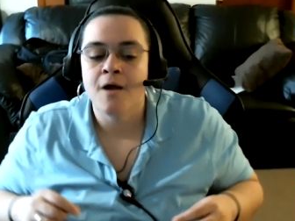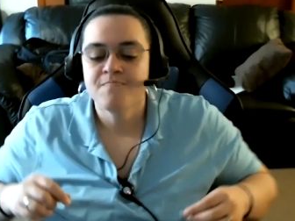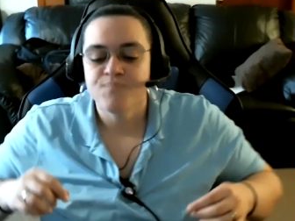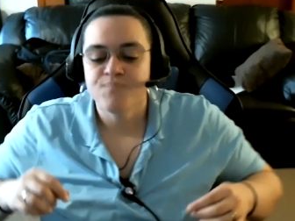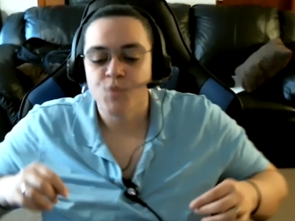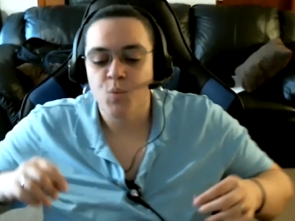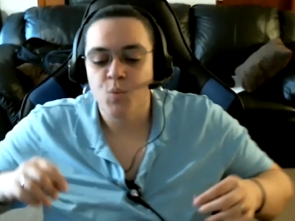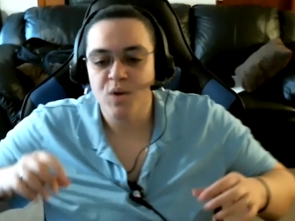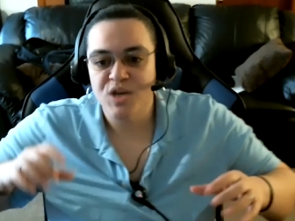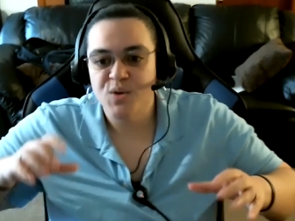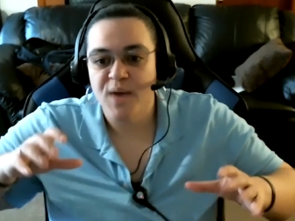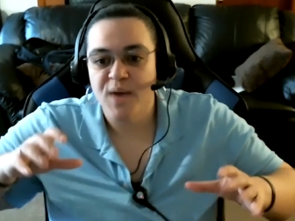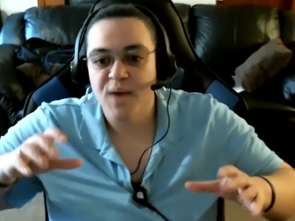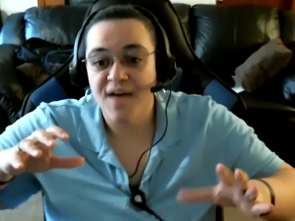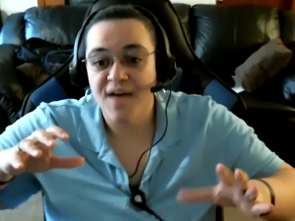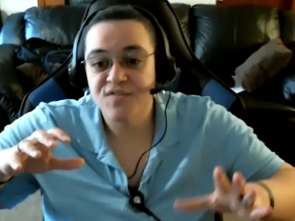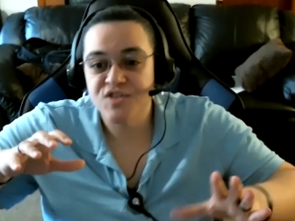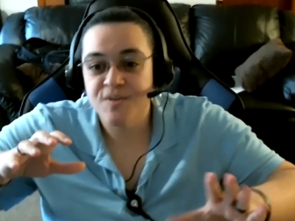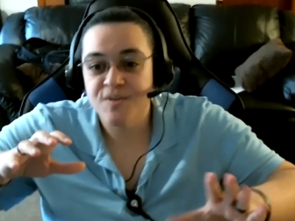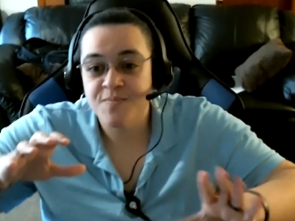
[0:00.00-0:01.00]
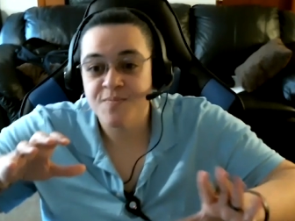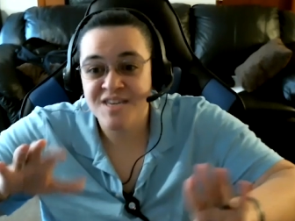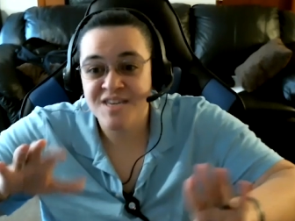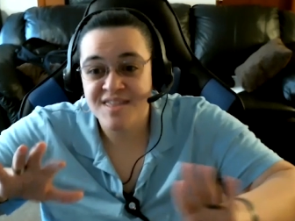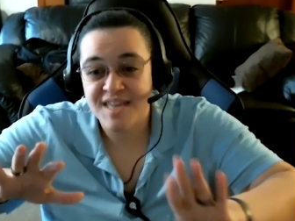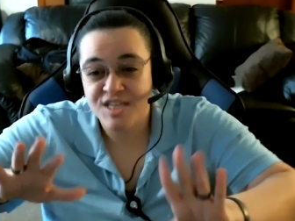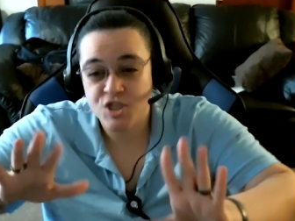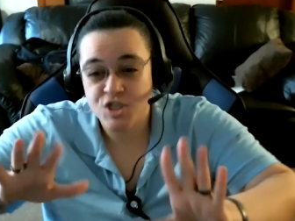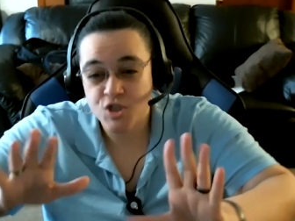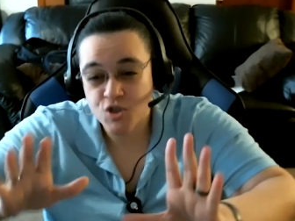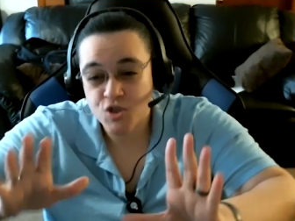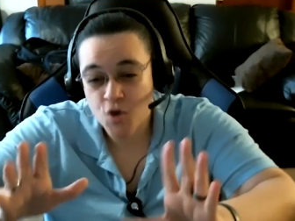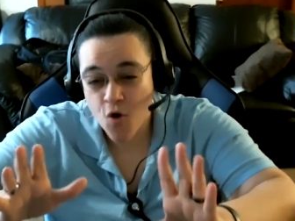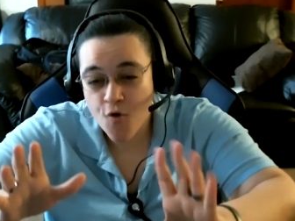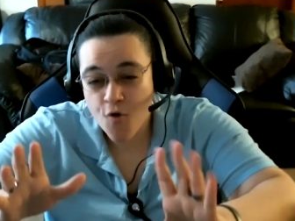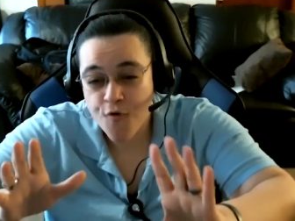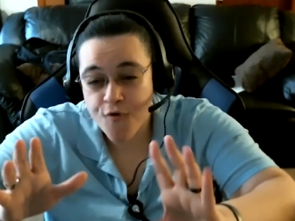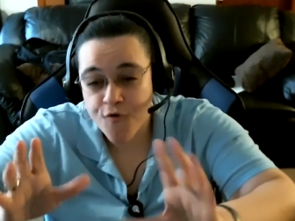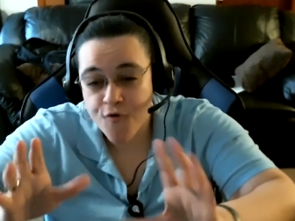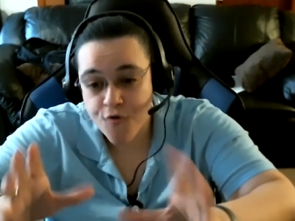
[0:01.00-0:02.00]
when you have something that's
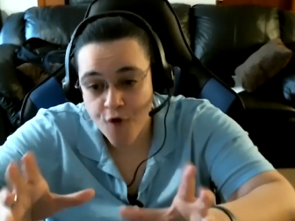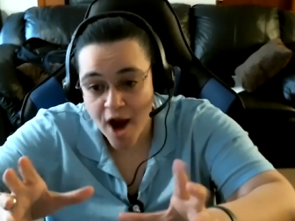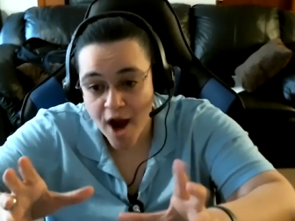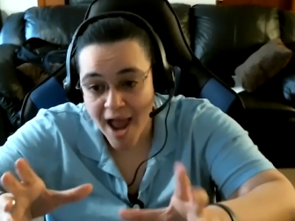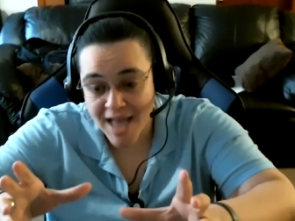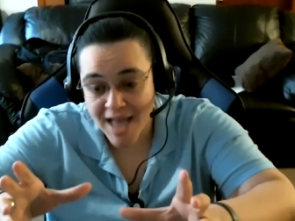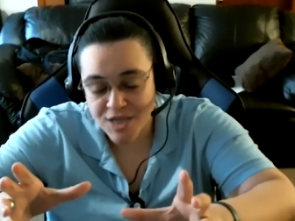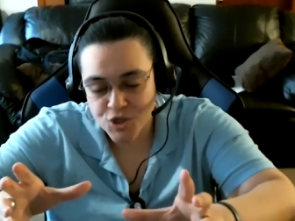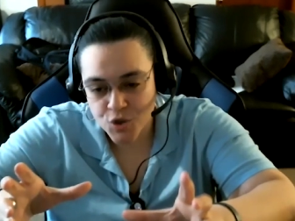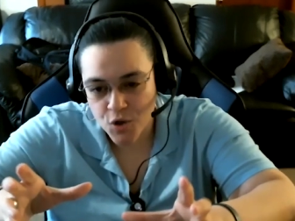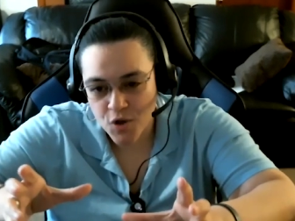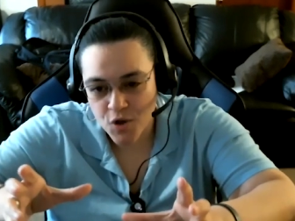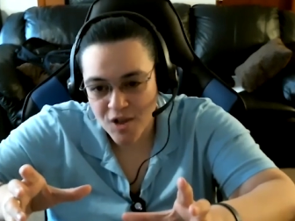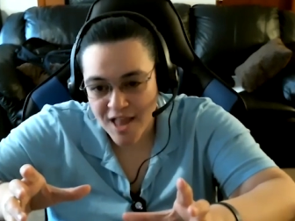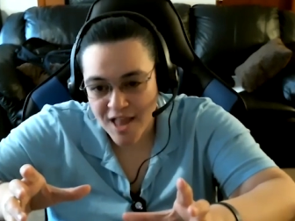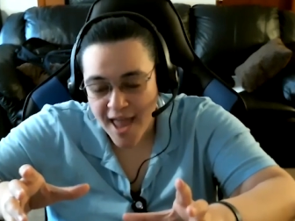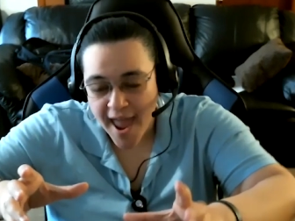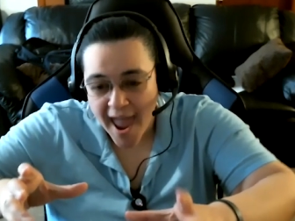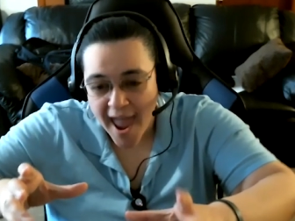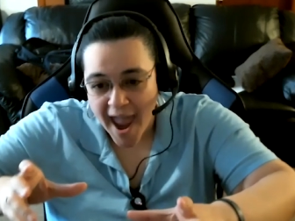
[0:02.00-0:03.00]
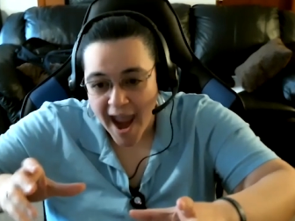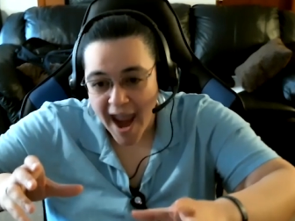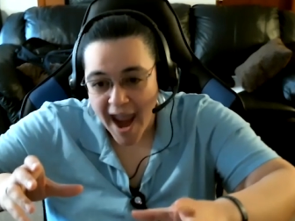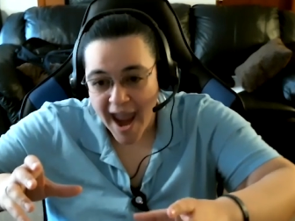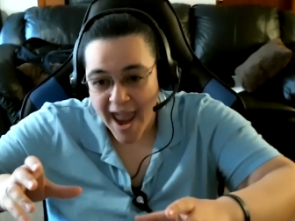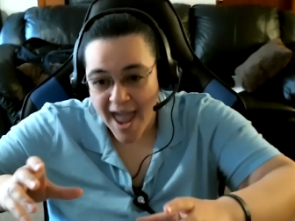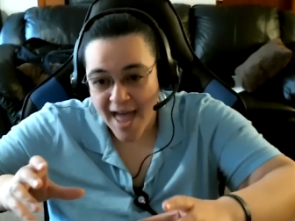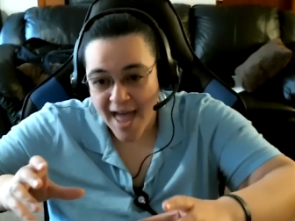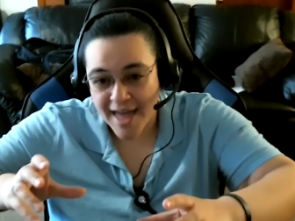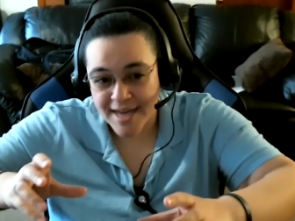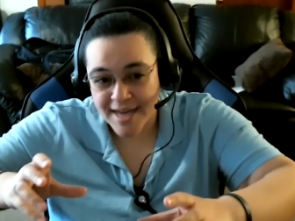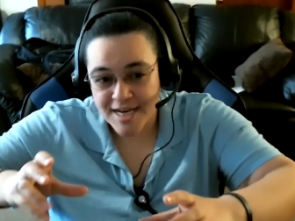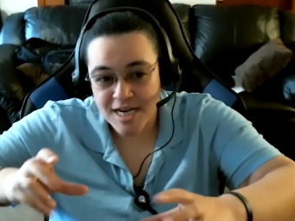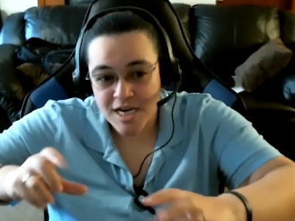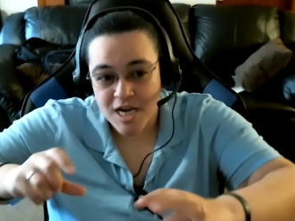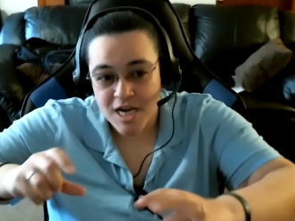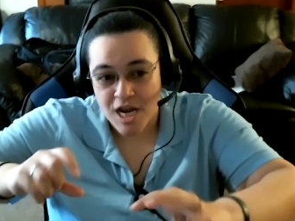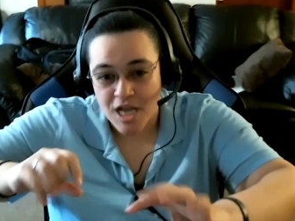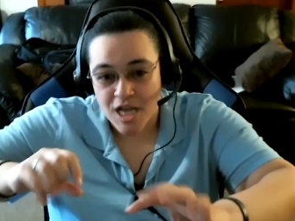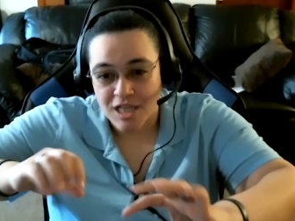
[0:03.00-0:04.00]
so fragile
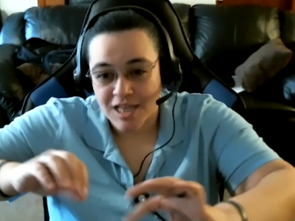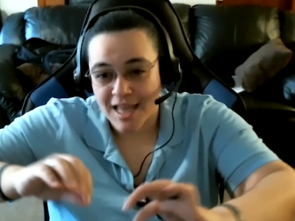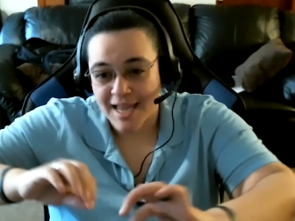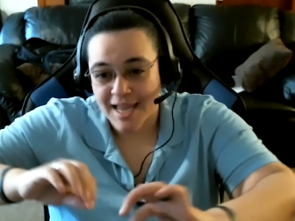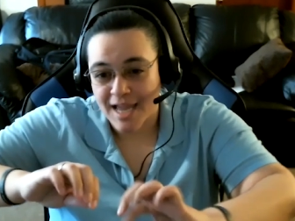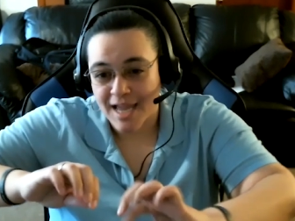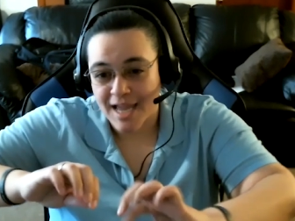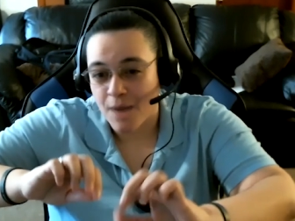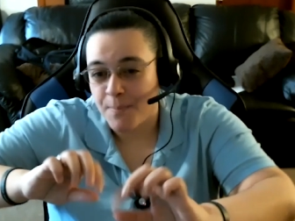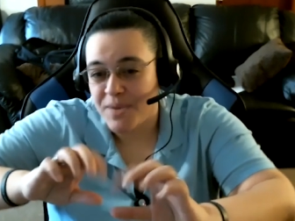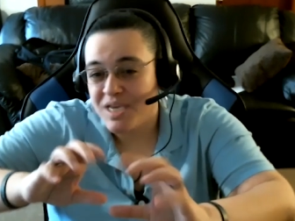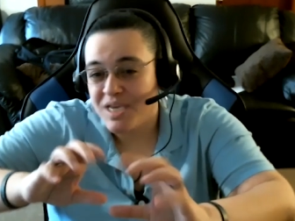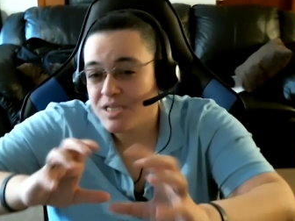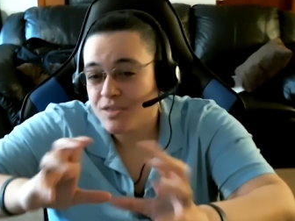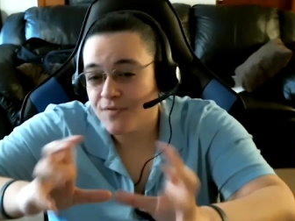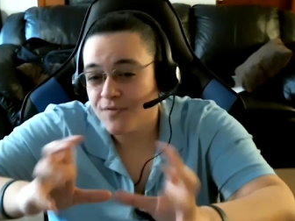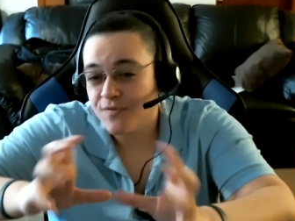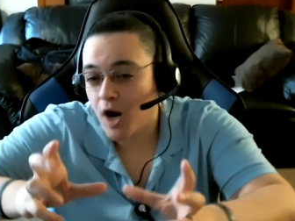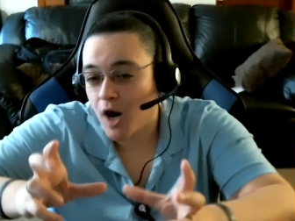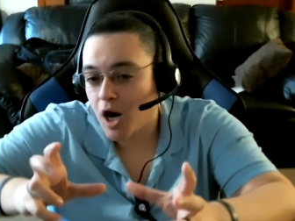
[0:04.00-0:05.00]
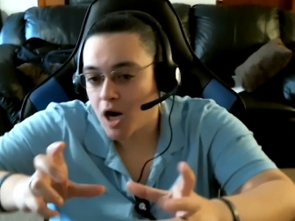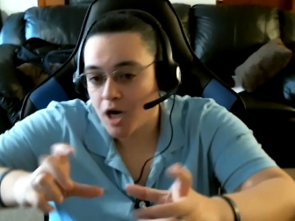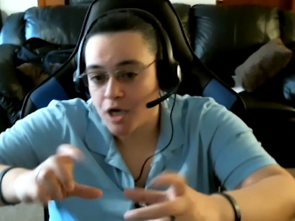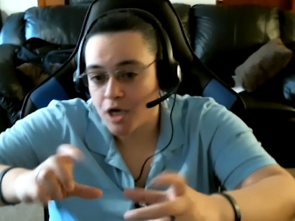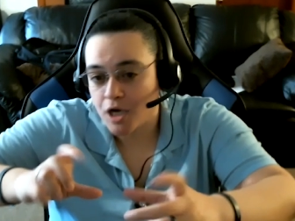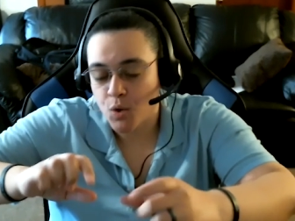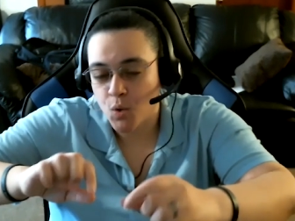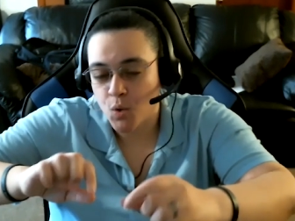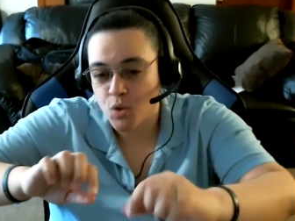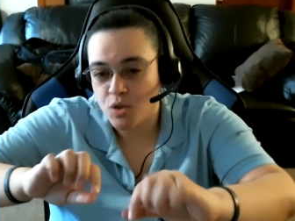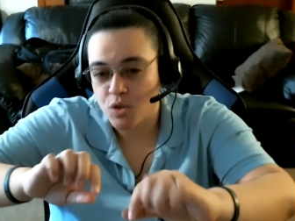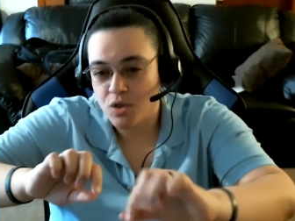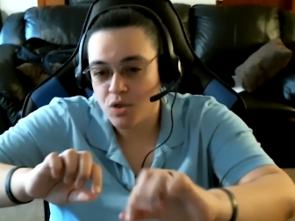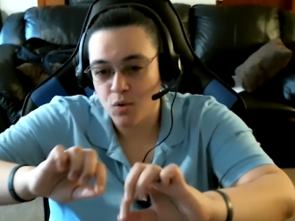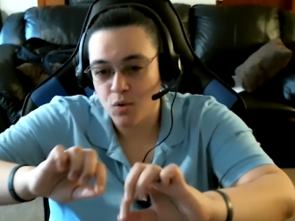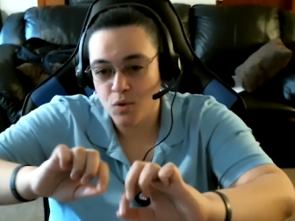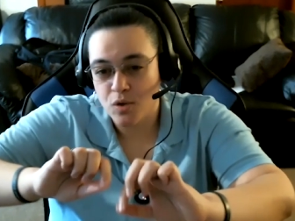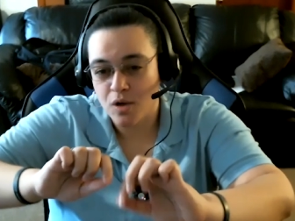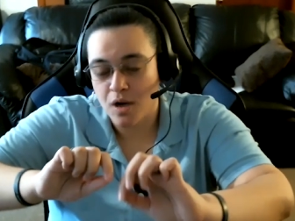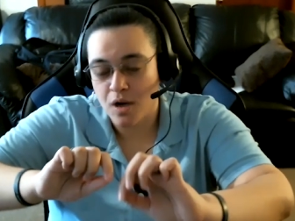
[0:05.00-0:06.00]
and like a piece of art or
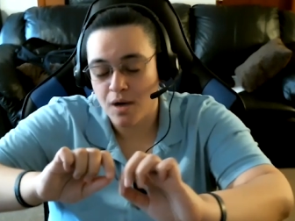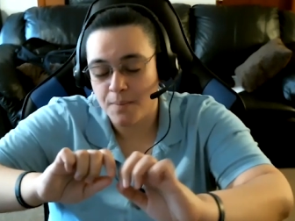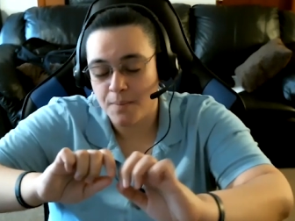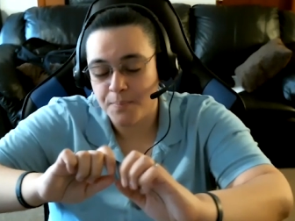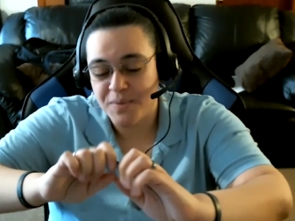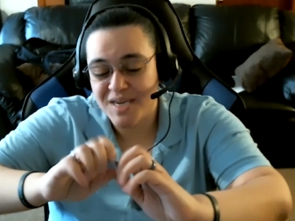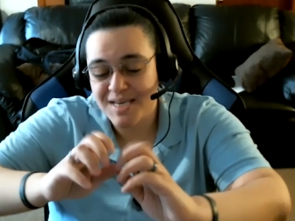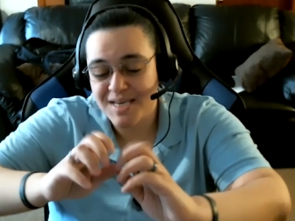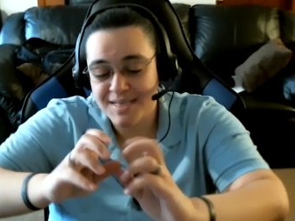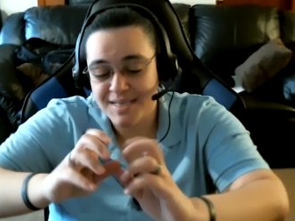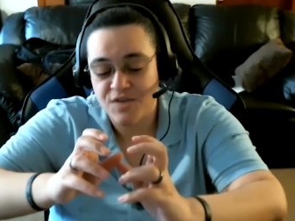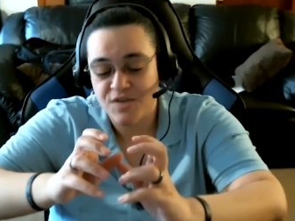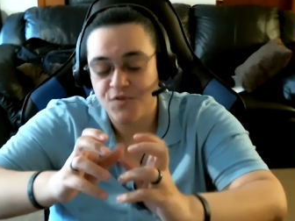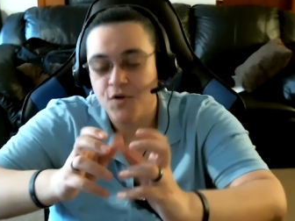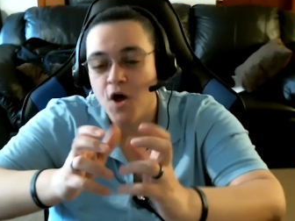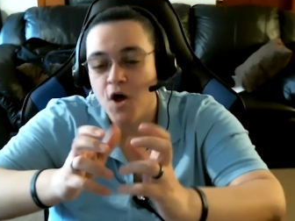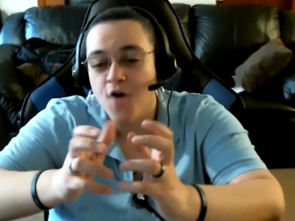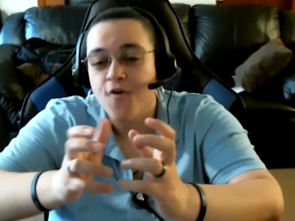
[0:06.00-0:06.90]
a piece of